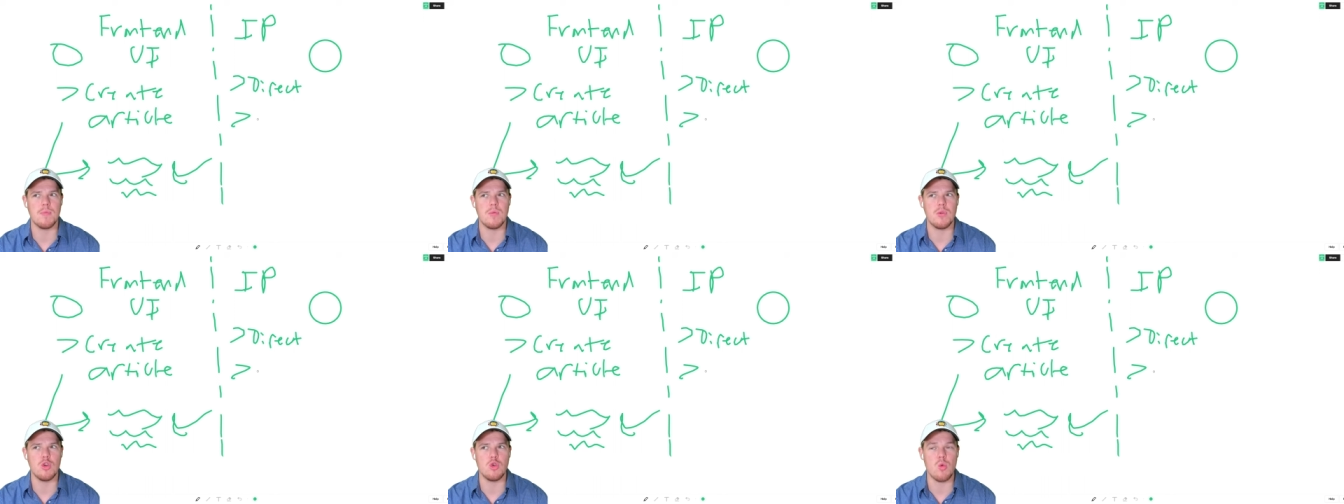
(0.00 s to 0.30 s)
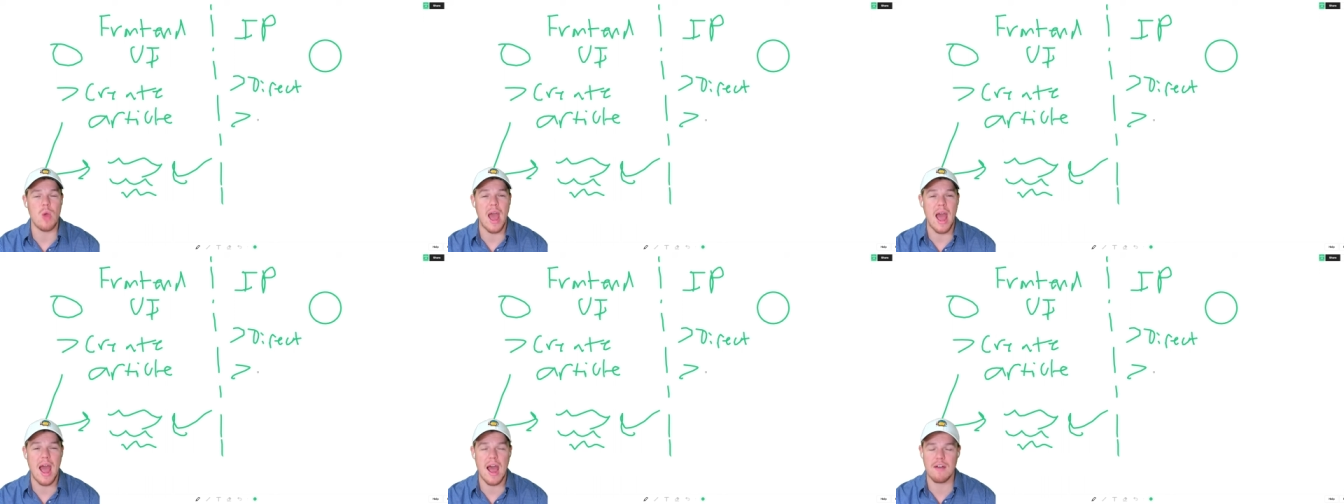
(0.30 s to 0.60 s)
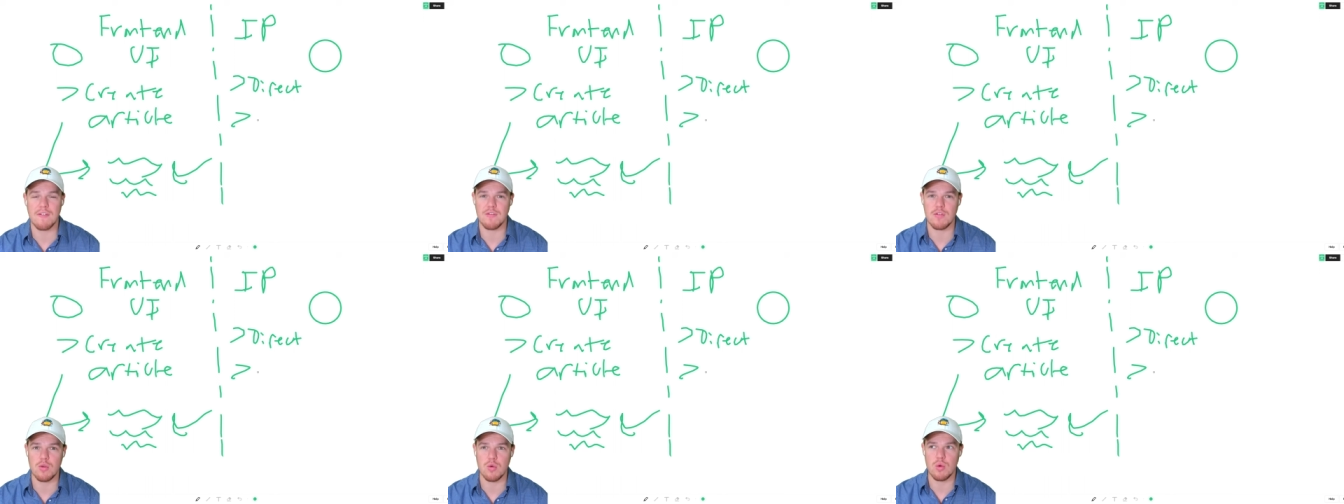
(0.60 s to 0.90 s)
you
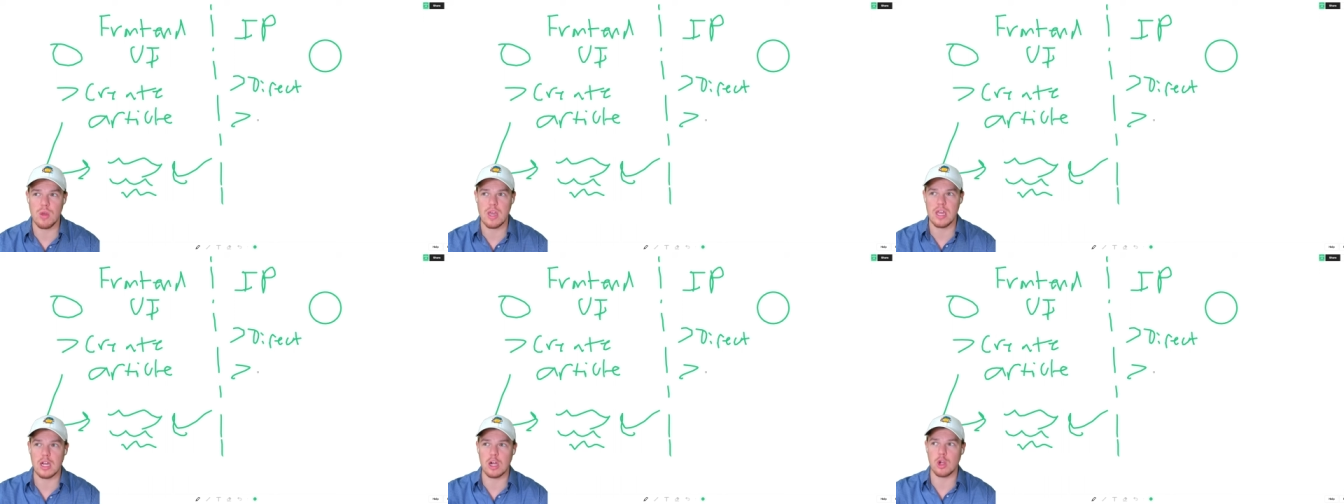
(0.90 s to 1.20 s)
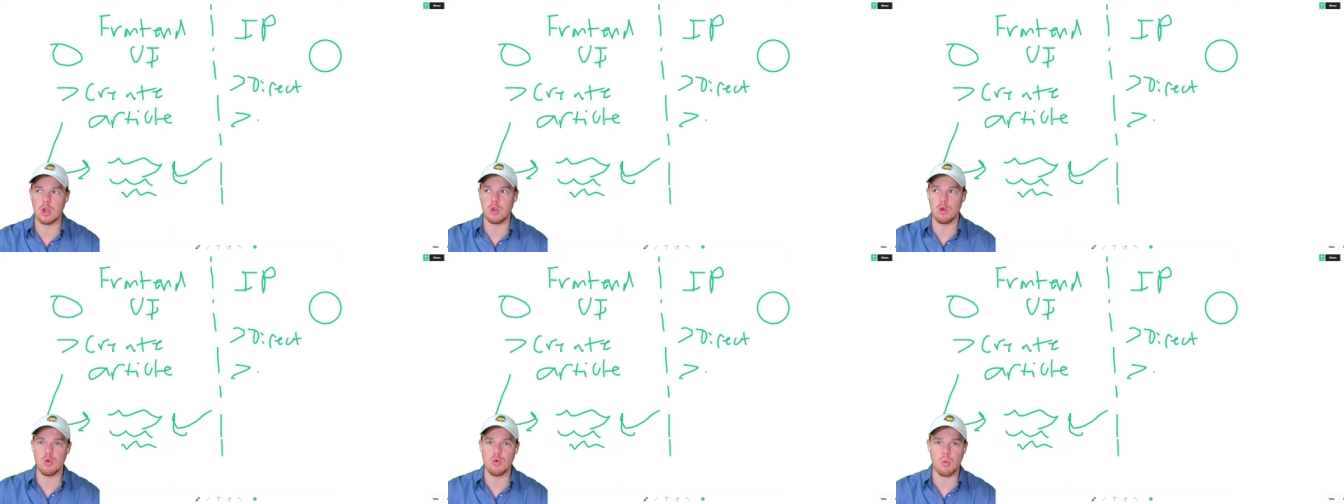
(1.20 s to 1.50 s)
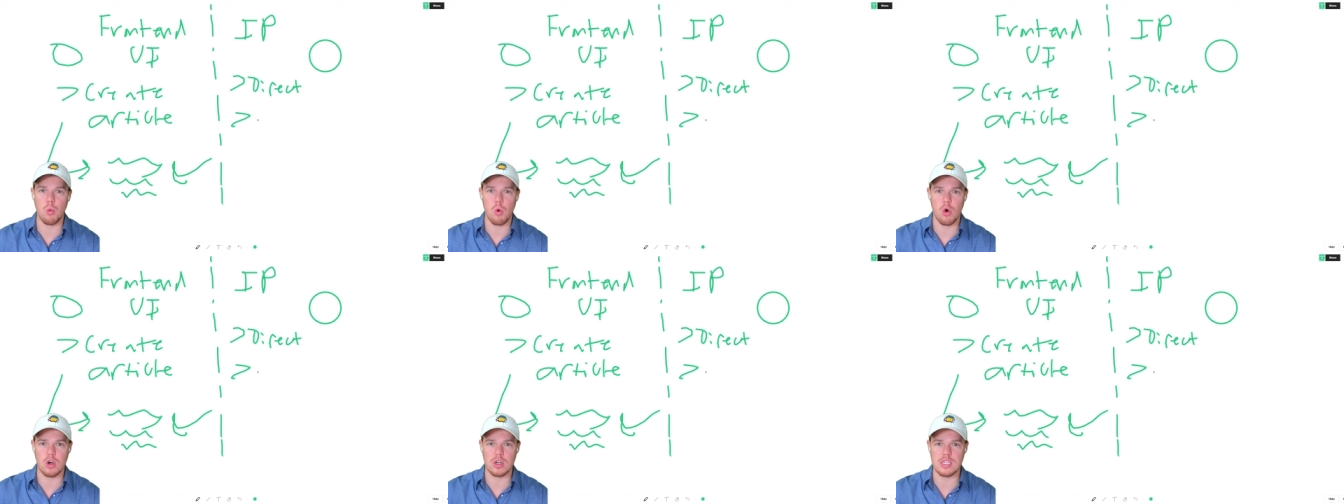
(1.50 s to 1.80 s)
have to include
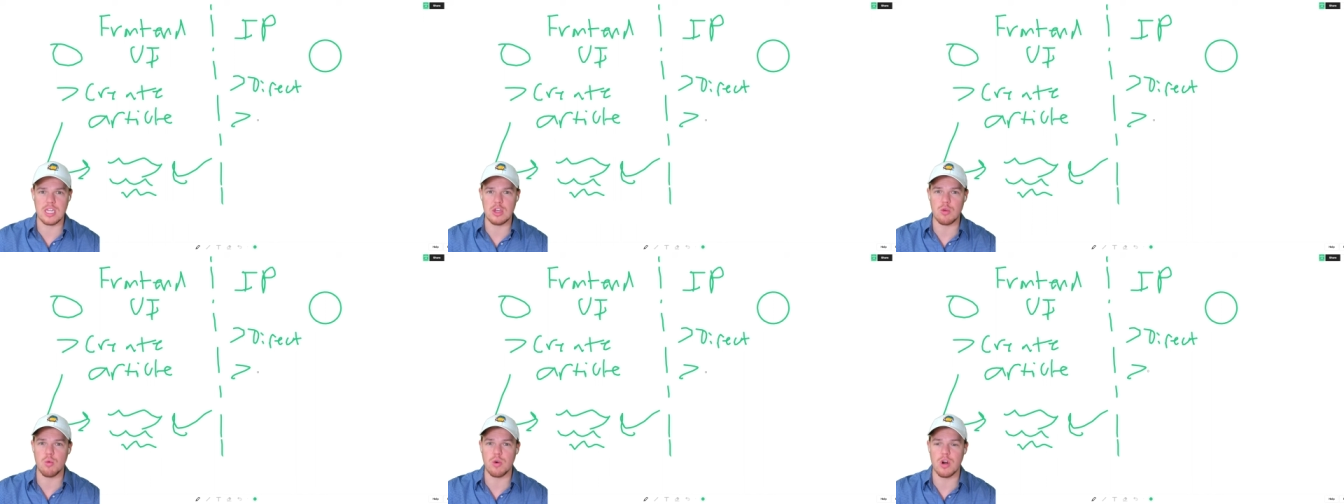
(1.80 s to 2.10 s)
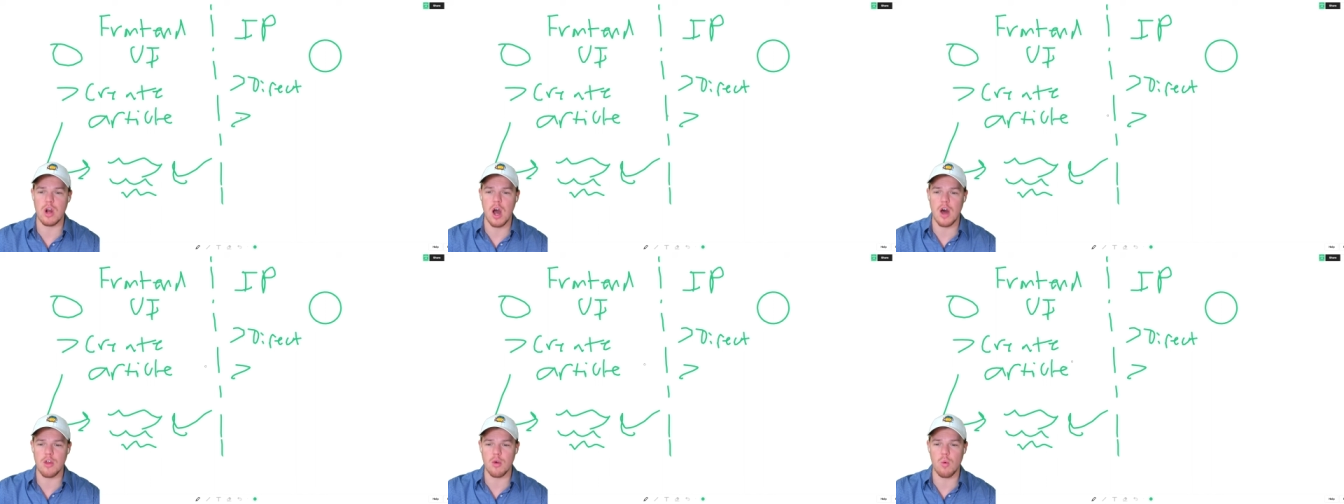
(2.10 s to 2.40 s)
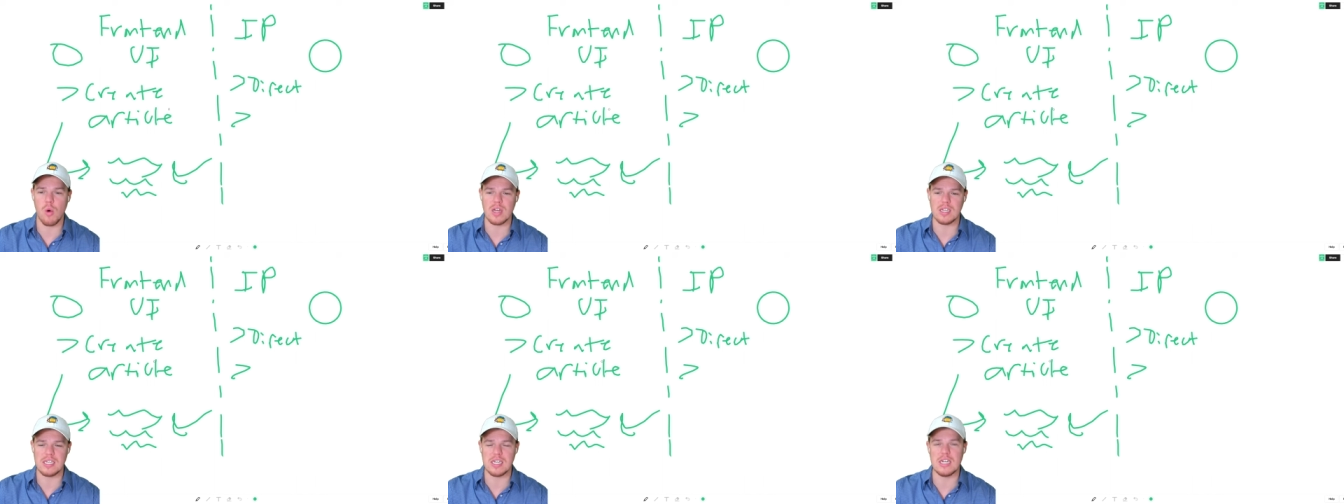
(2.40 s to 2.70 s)
words that you wouldn't
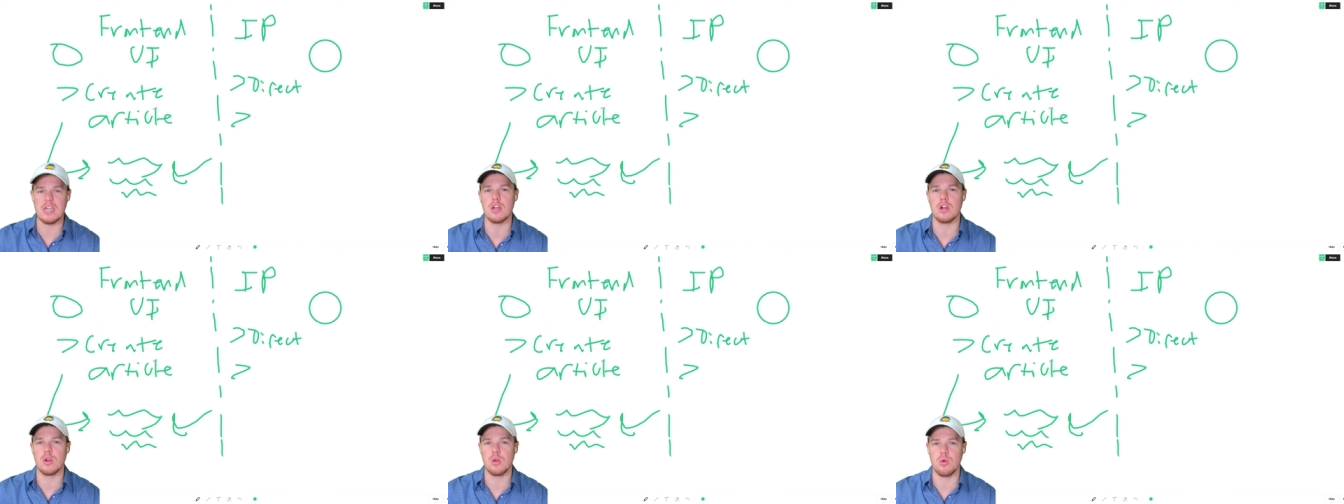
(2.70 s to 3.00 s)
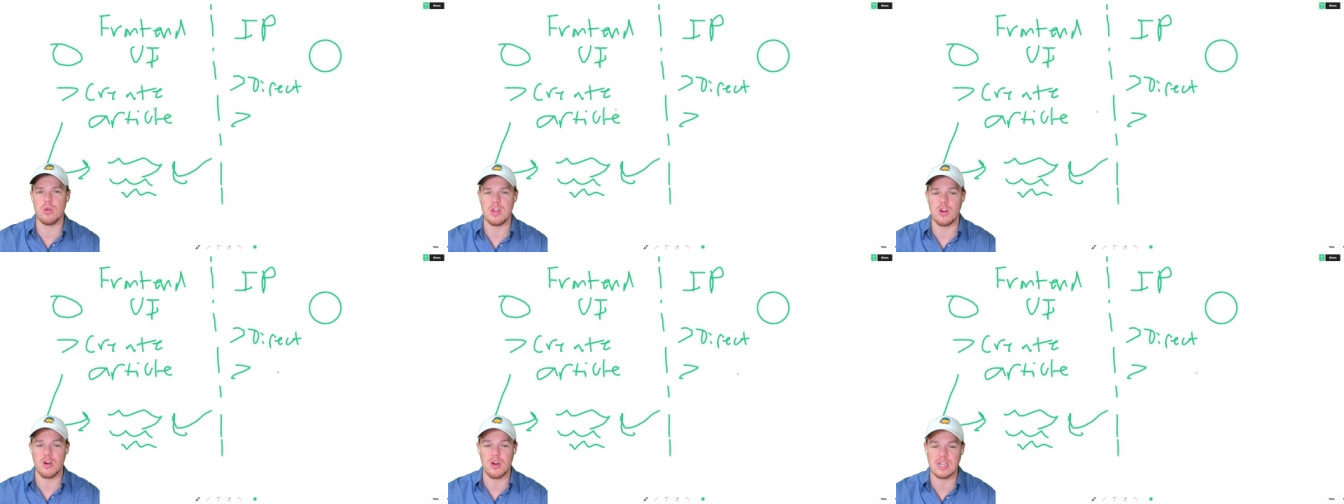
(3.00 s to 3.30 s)
otherwise need to include here.